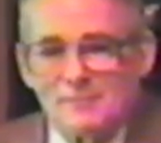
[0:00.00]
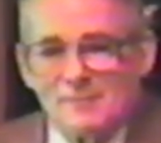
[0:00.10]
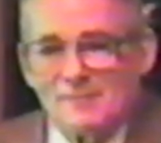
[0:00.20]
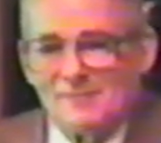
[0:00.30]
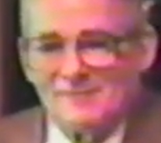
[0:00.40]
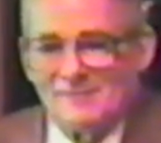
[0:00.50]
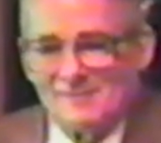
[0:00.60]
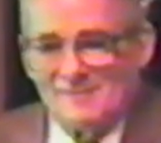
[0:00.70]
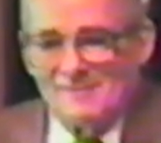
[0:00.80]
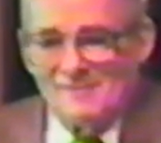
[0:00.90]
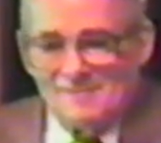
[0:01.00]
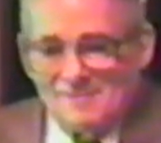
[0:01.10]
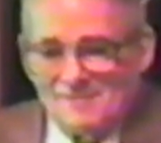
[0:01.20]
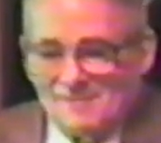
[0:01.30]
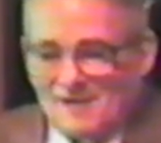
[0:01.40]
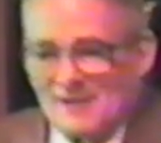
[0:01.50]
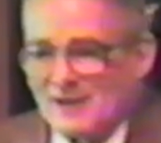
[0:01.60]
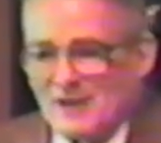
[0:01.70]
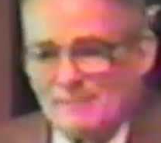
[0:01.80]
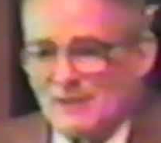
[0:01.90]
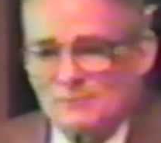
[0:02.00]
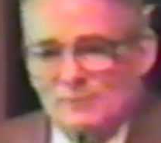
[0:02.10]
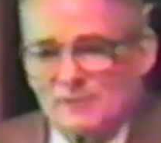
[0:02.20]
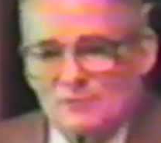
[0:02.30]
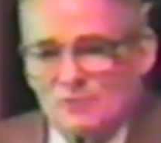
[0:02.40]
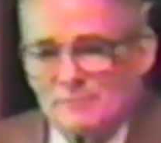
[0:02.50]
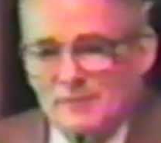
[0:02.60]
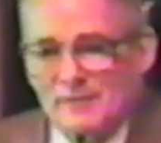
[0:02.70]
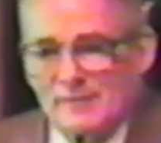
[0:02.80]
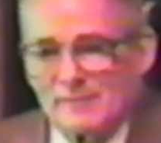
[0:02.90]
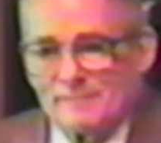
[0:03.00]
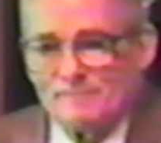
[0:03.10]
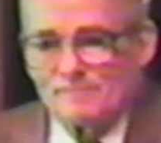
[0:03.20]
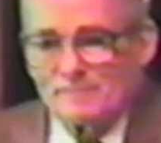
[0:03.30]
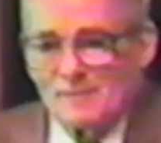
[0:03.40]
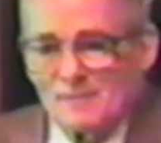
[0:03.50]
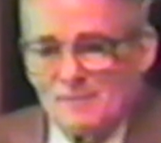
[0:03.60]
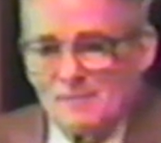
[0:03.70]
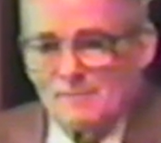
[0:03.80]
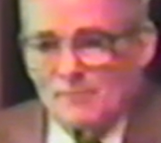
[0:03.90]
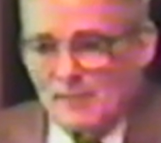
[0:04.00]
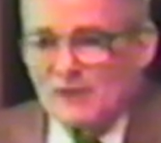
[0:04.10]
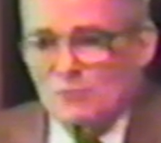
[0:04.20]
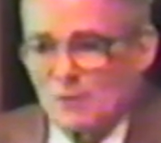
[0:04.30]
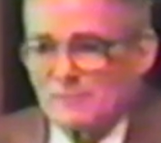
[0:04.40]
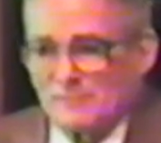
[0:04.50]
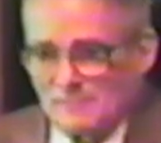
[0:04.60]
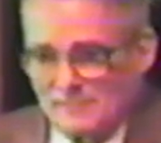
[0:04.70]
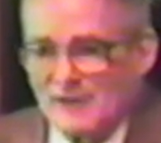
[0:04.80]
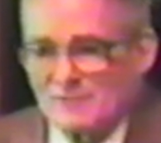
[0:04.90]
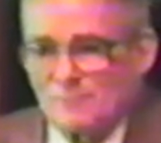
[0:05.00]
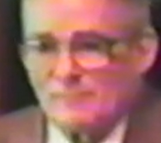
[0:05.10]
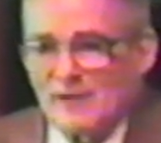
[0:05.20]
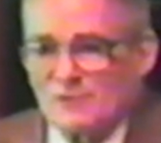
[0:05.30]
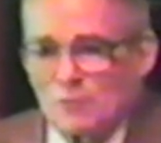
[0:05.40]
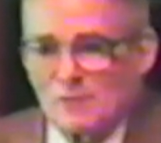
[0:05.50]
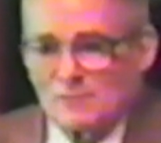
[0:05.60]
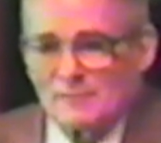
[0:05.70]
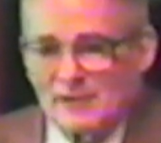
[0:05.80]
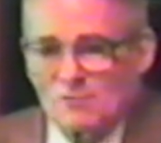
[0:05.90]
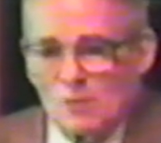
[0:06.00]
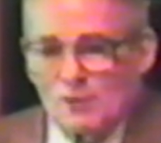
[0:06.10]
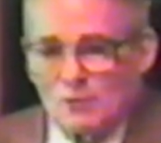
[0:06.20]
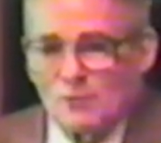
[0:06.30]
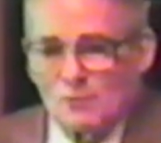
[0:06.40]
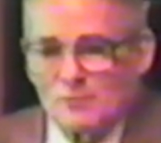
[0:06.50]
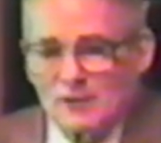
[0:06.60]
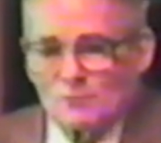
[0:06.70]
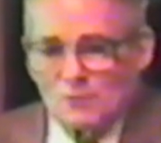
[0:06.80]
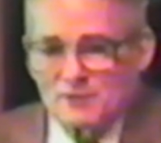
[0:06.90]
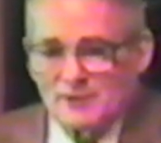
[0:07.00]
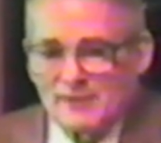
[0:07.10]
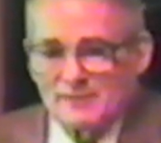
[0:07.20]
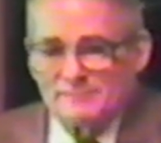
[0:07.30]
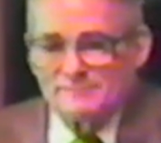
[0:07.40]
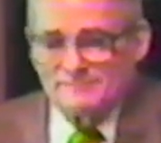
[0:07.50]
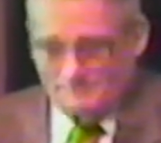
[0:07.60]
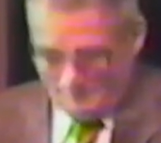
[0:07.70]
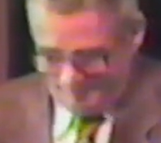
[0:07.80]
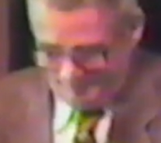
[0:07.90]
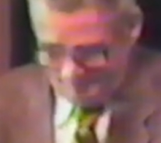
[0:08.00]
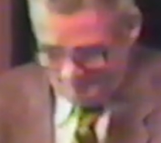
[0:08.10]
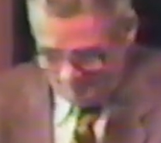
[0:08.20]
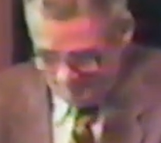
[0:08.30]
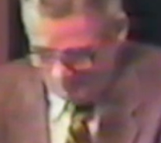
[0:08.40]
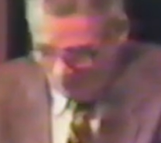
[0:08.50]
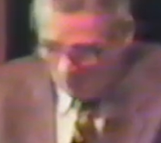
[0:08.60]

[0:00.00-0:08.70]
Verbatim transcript: I can't imagine what that's going to be like. But that's what that's that's what that's where to go. That's what to get. All